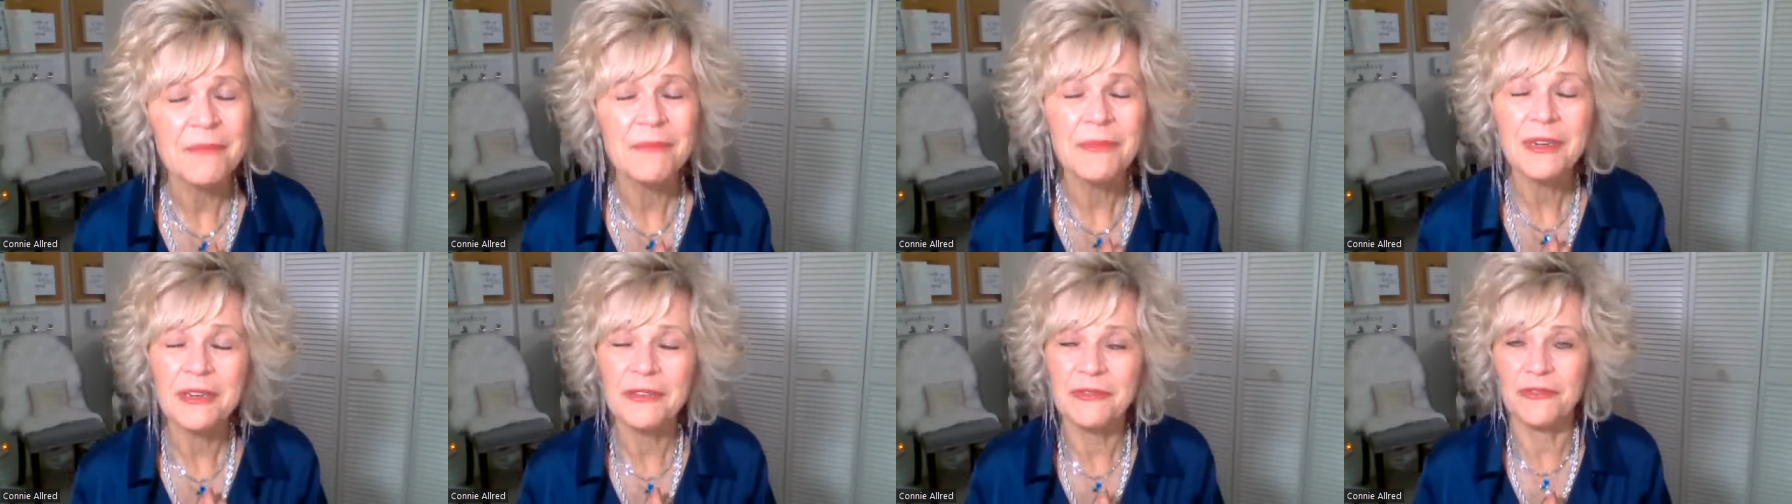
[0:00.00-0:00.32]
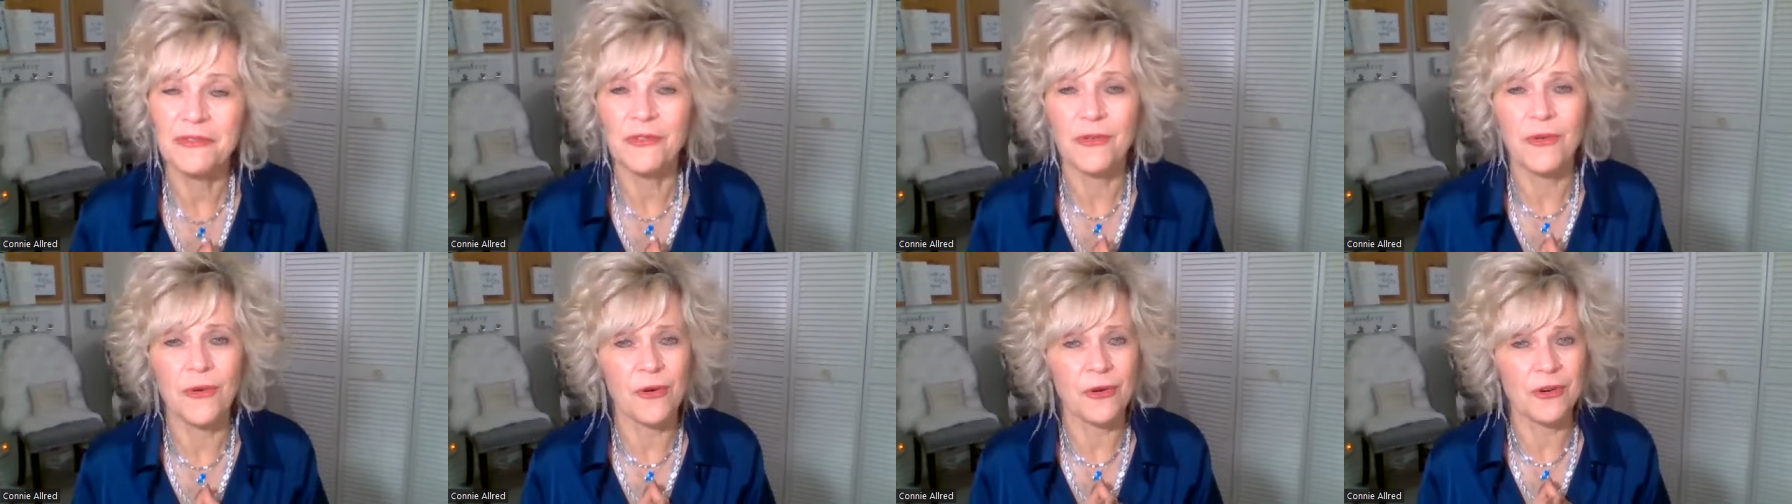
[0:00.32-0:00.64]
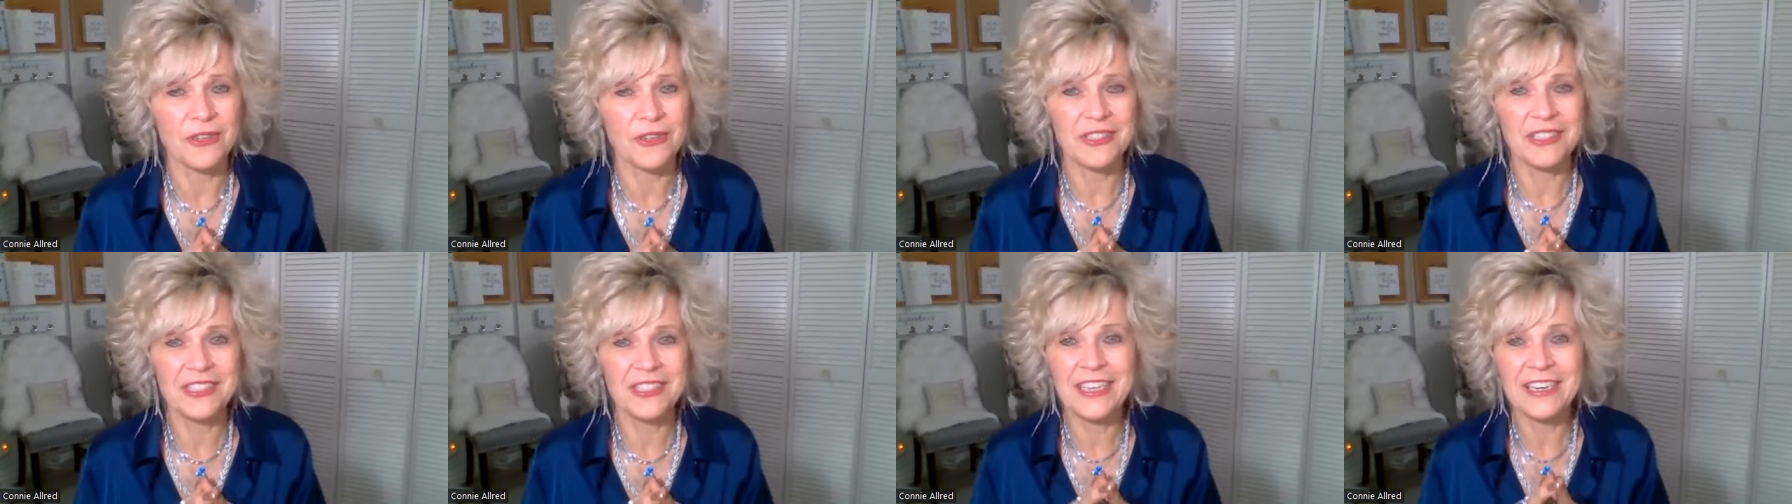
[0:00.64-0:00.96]
But of
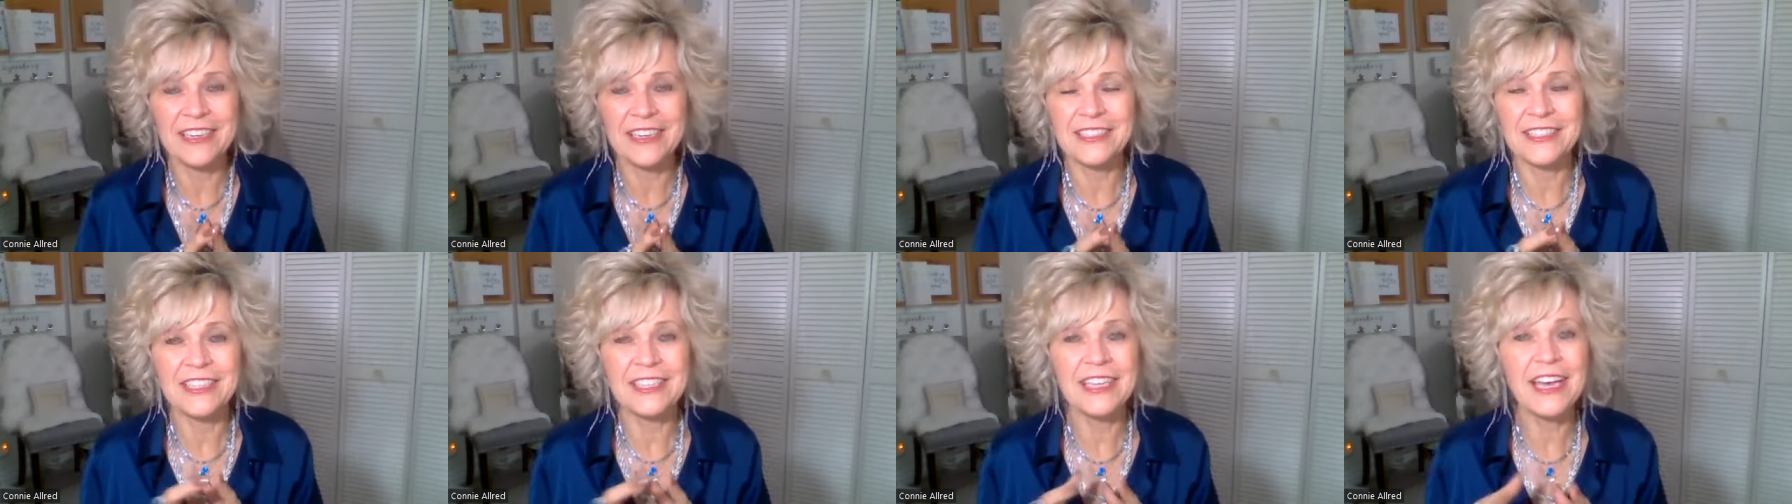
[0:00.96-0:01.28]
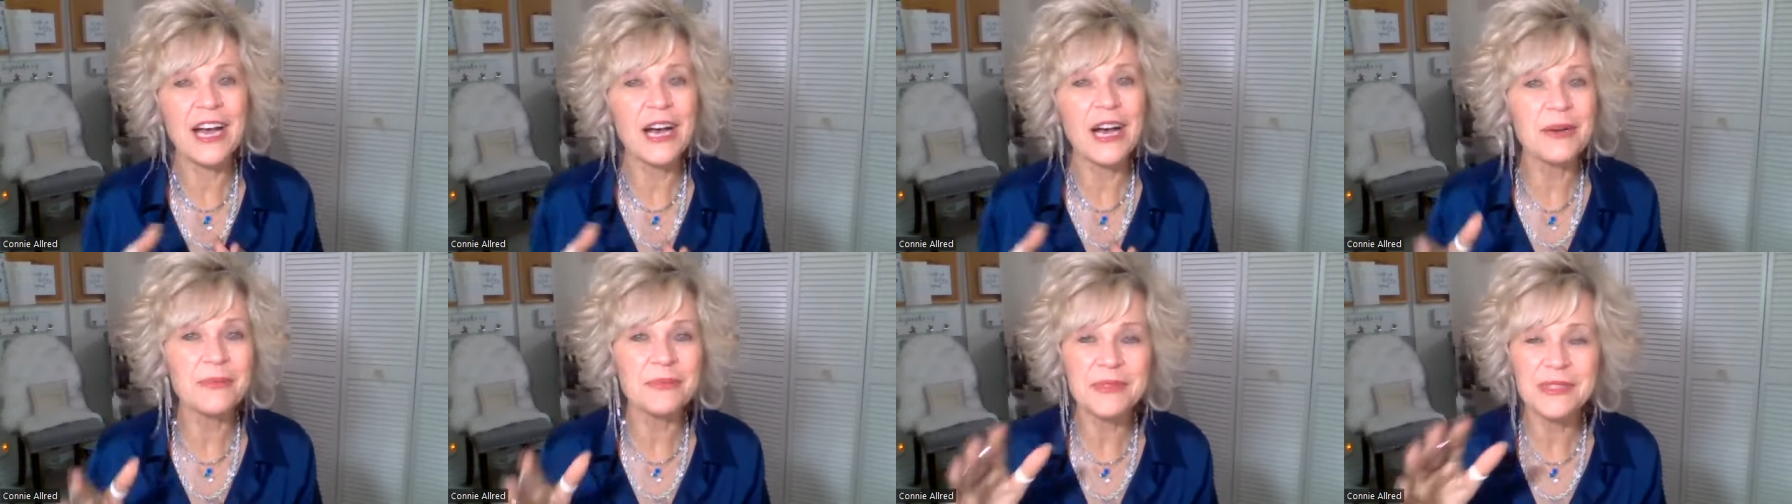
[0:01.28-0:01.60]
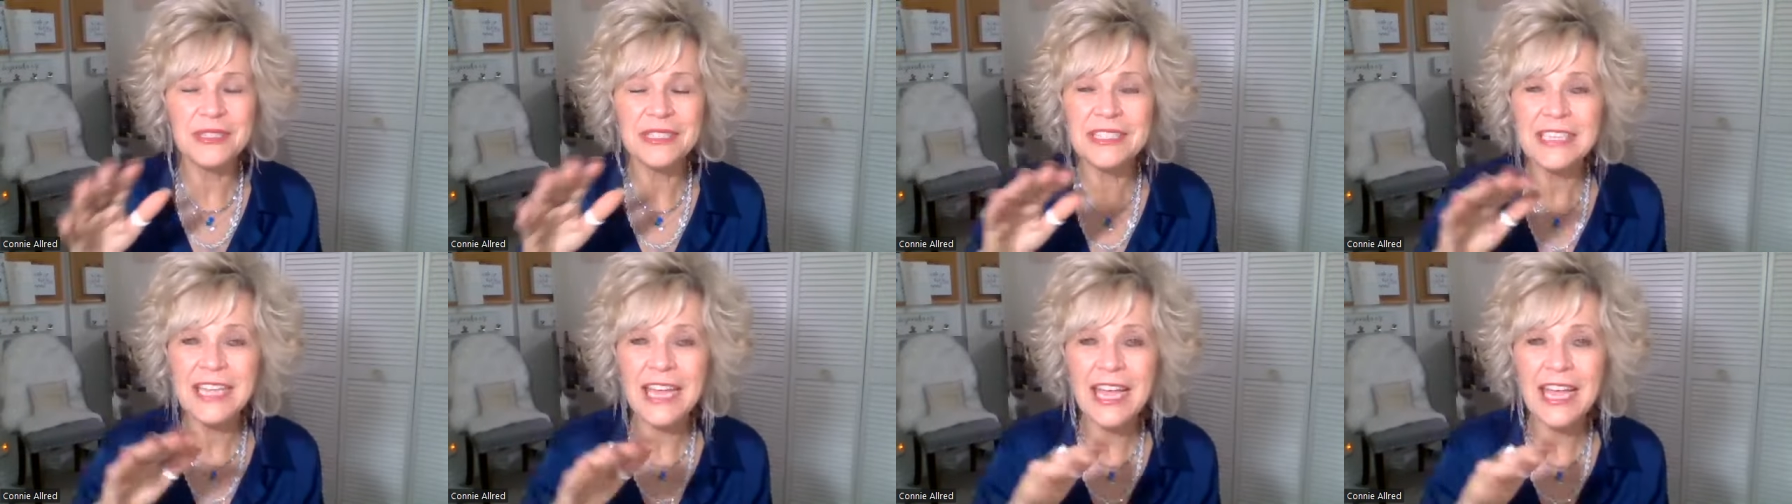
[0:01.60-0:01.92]
course, there's the
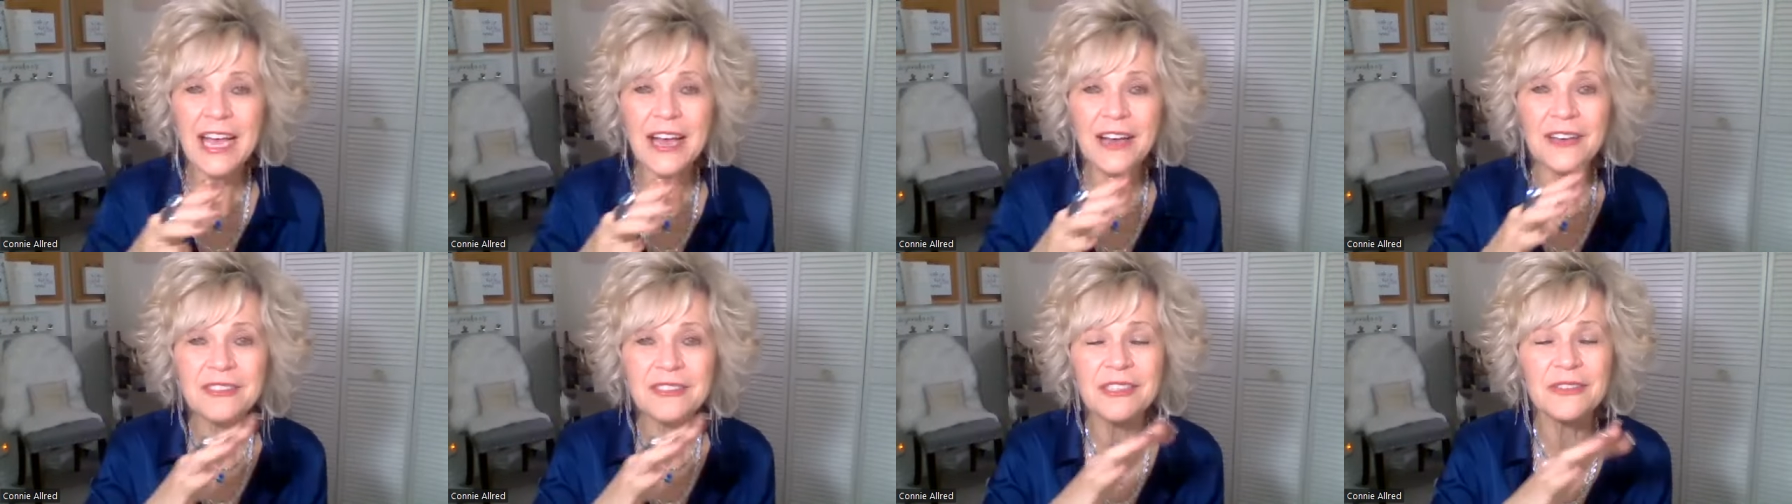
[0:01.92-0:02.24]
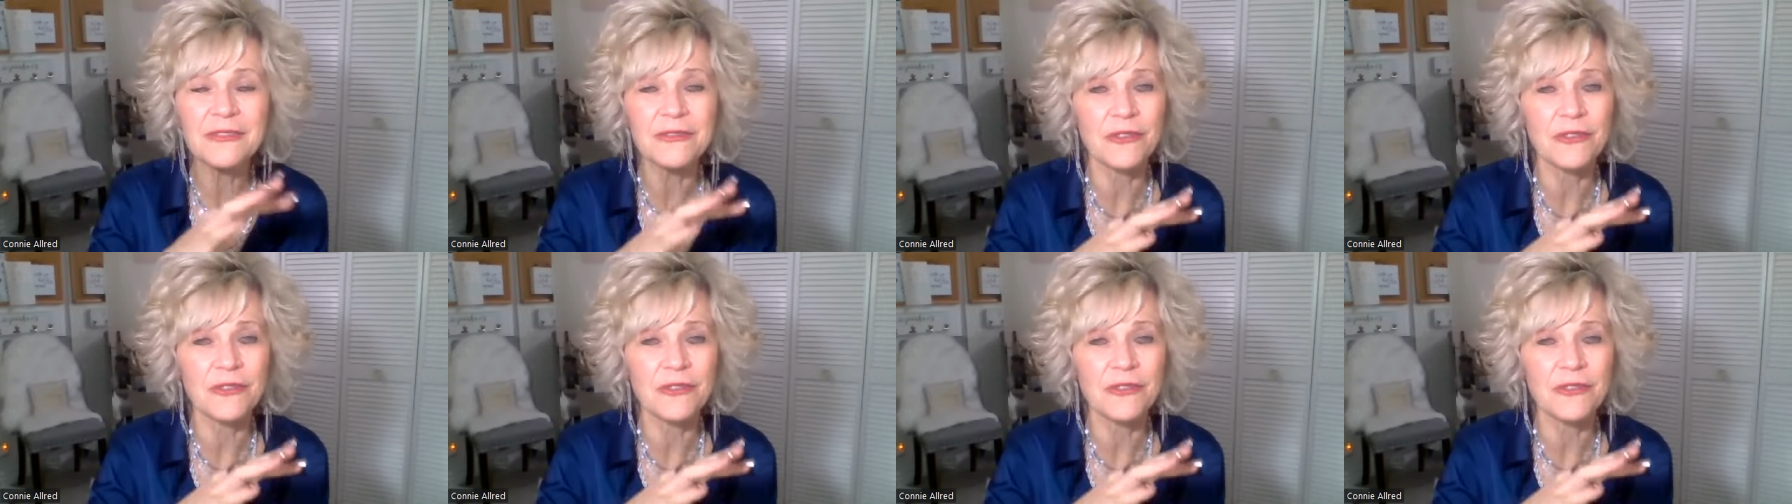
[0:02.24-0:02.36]
ups and downs.